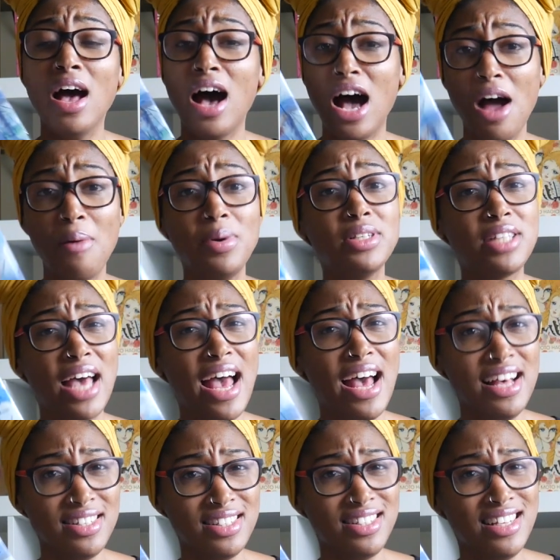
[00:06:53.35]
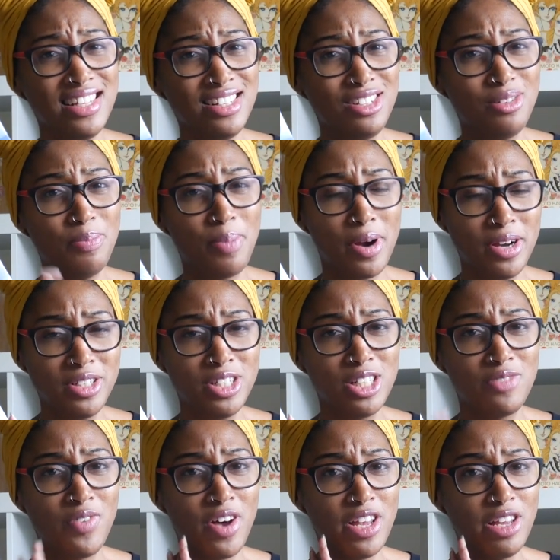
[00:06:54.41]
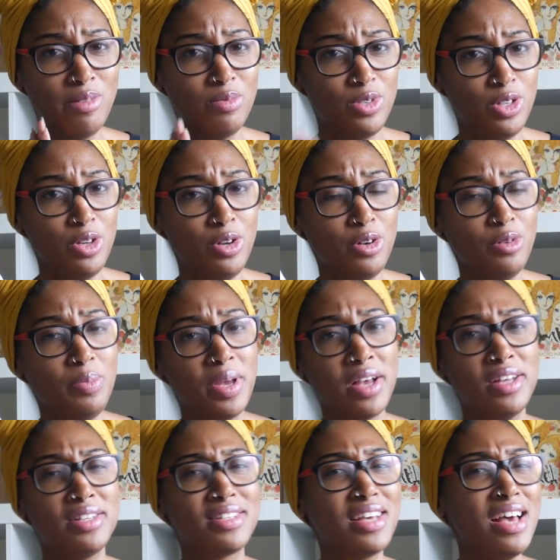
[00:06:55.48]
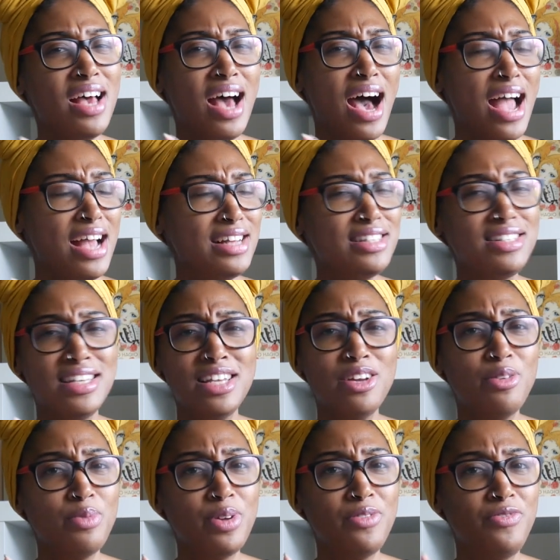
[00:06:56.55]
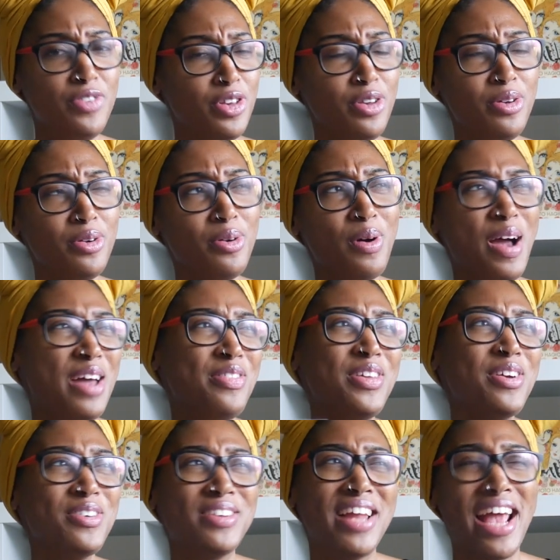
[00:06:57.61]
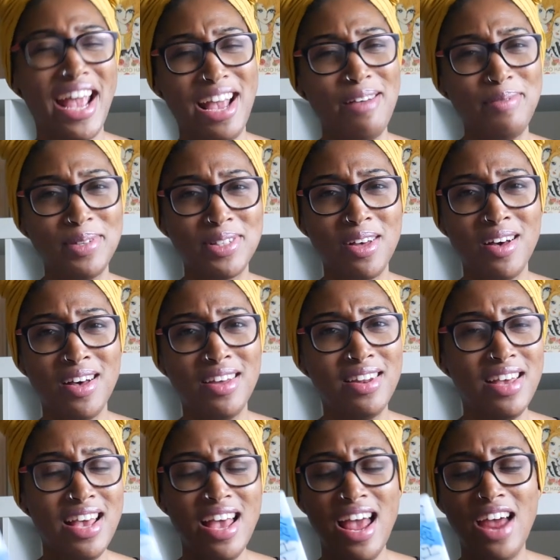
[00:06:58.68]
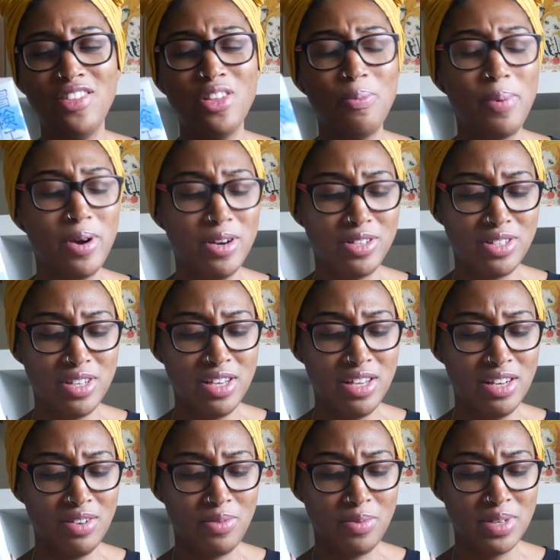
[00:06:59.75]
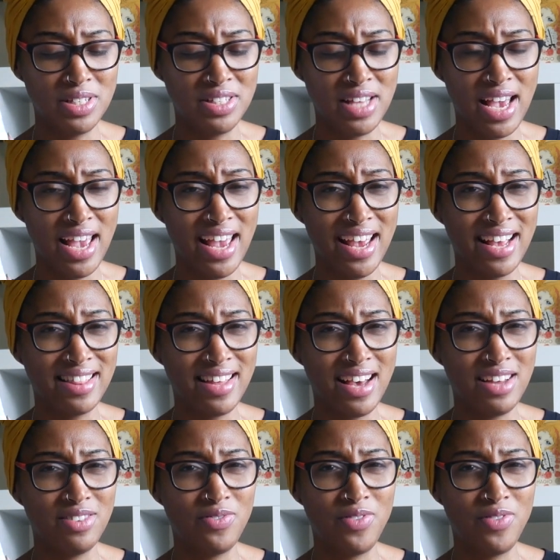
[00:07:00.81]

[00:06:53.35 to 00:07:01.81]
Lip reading: I was hesitant to purchase volume 2 because I had seen a review, I think on Amazon, and the person was saying that